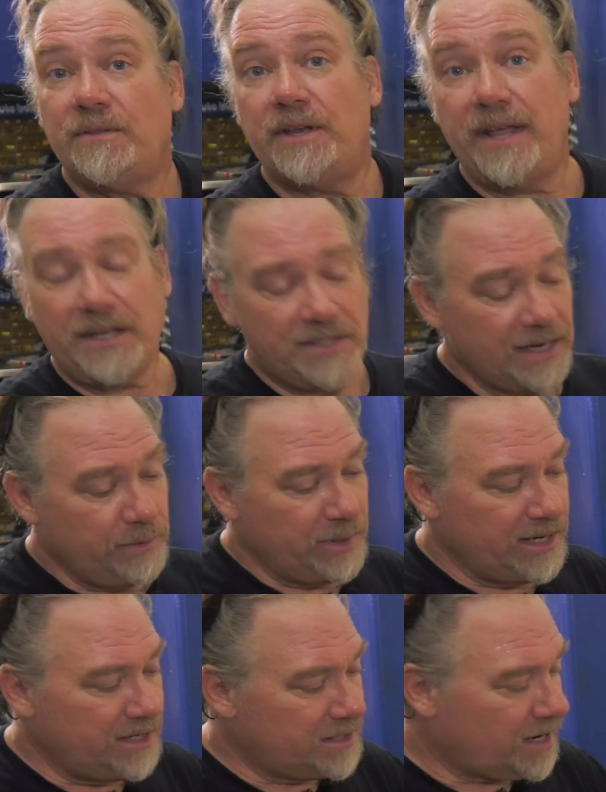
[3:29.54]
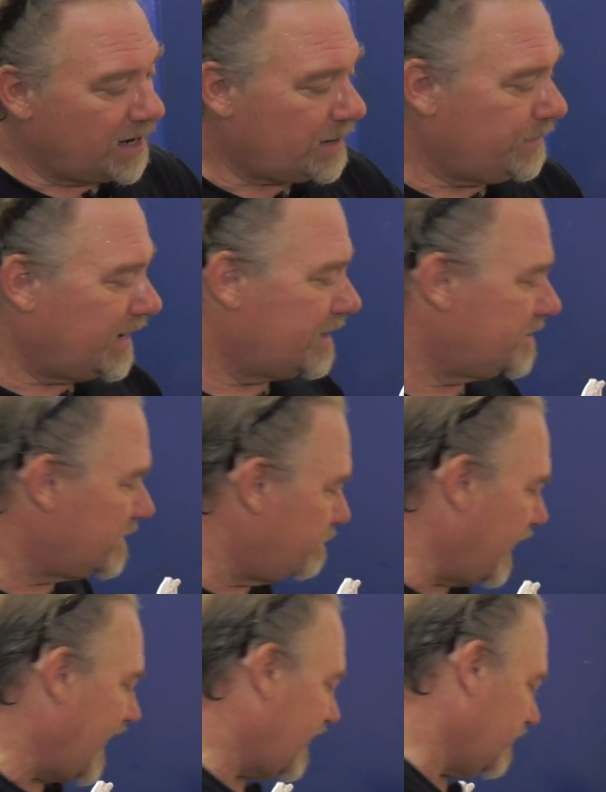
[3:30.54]
The next thing we need to talk about is the
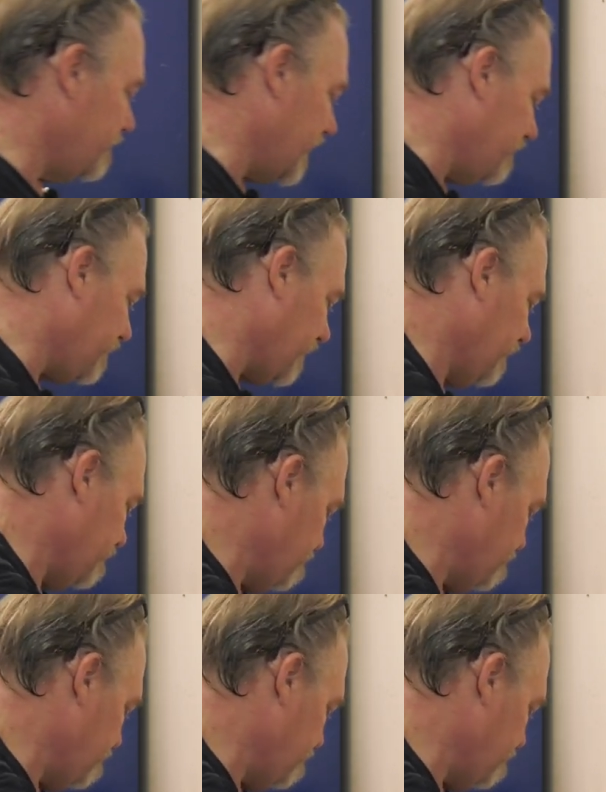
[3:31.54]
back of the bumper.